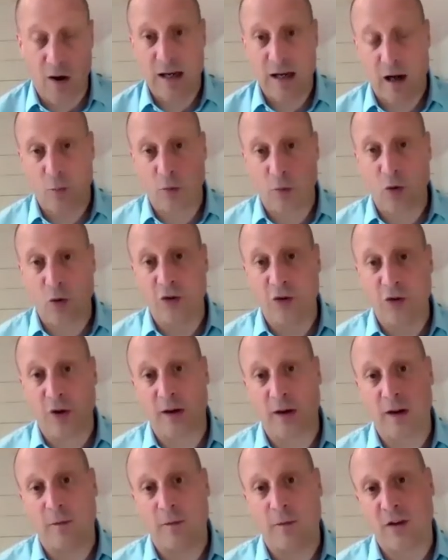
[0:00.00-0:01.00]
would also
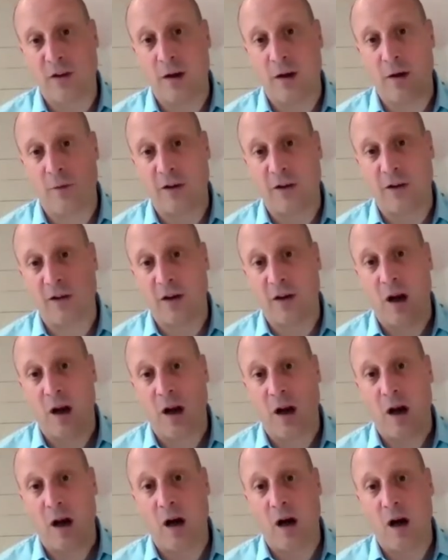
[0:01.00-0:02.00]
argue there's
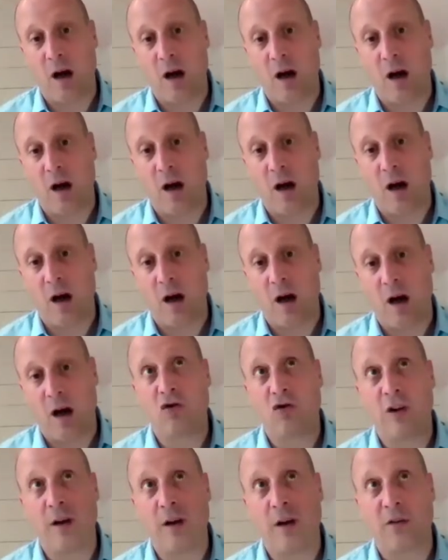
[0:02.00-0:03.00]
a
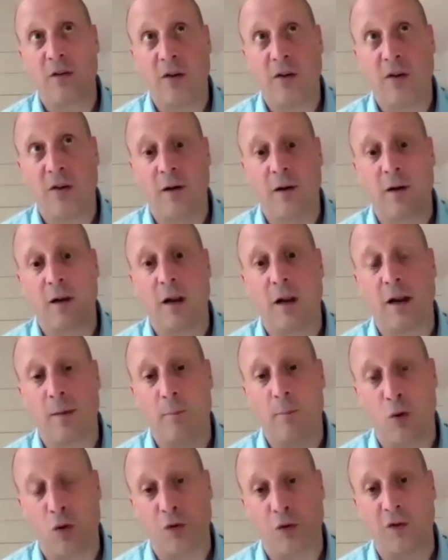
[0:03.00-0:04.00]
hugely material and
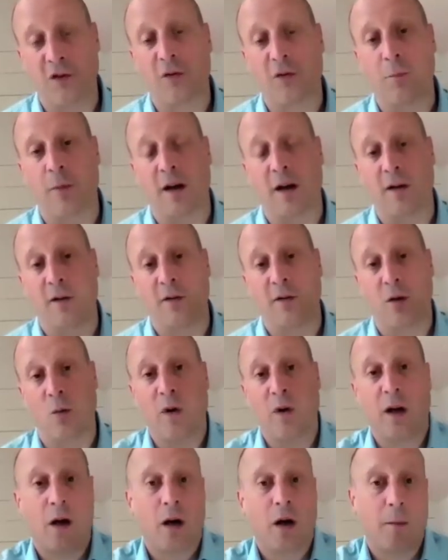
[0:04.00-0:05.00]
important space that
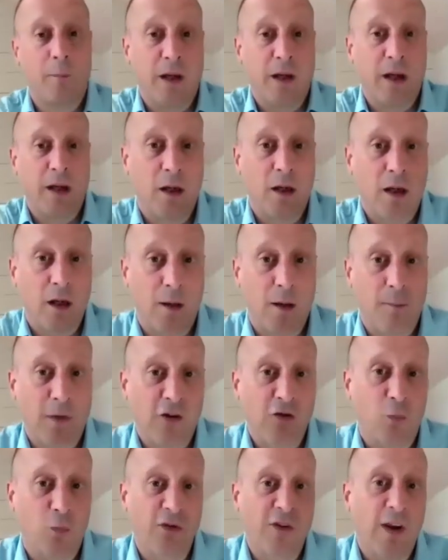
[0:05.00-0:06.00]
we are being
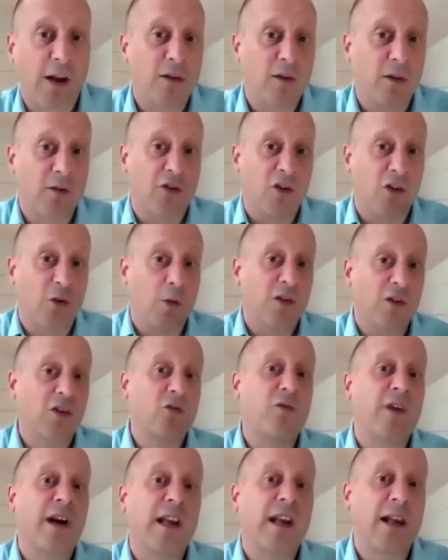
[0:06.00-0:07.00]
much more attentive to, which
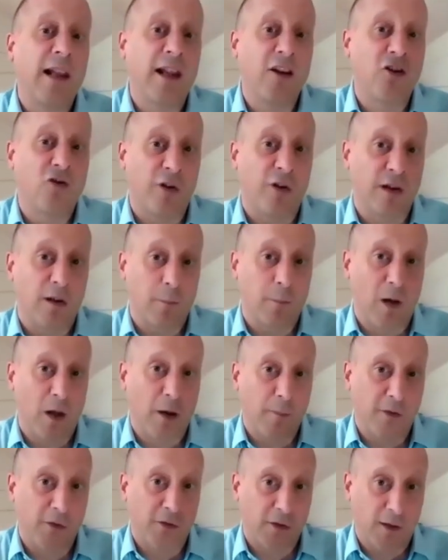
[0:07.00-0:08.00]
is regulatory
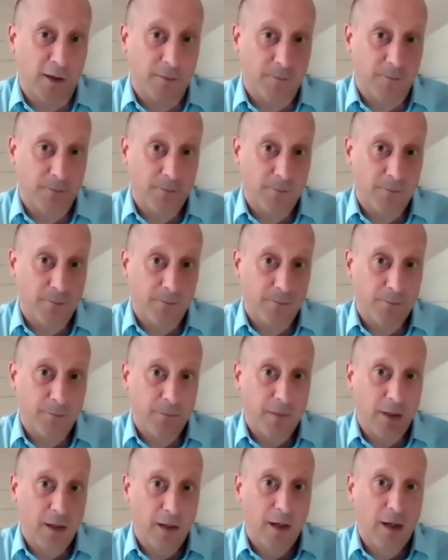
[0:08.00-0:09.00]
diplomacy.
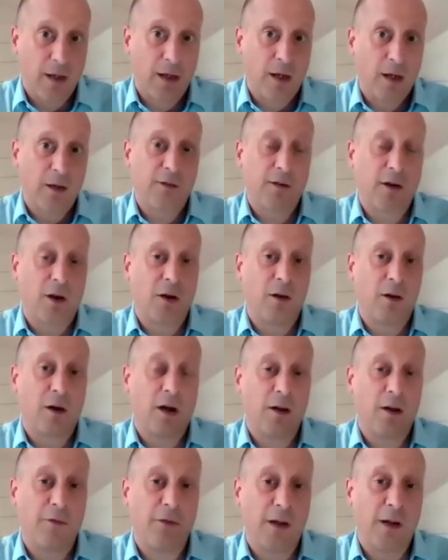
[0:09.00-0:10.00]
So
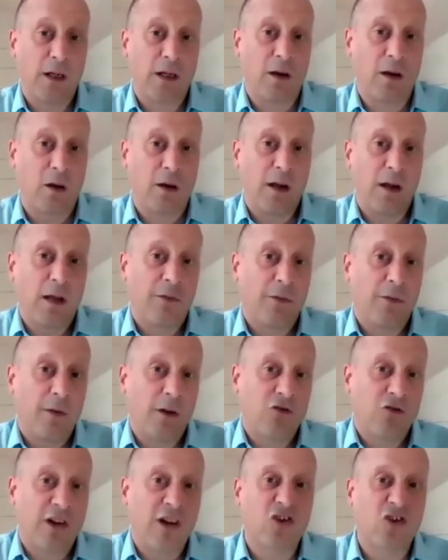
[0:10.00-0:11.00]
I think, if
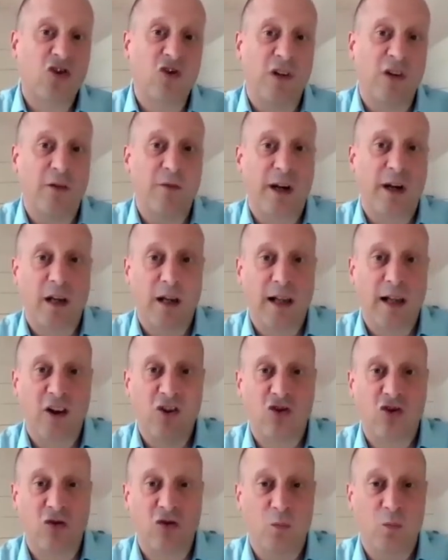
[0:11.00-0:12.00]
traditionally
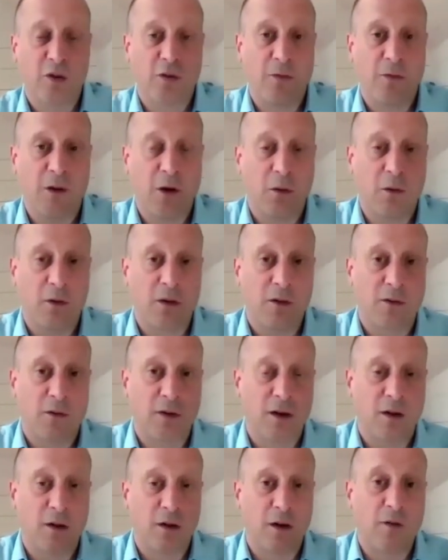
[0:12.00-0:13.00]
regulation was viewed
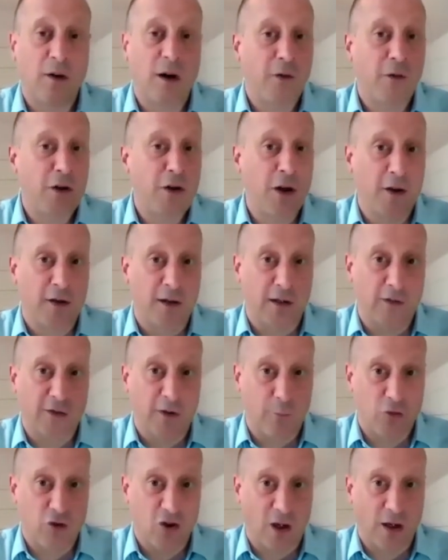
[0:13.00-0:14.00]
as a rather nerdy
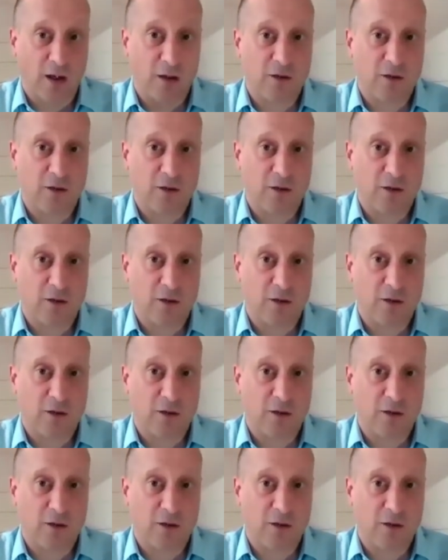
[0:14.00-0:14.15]
subject,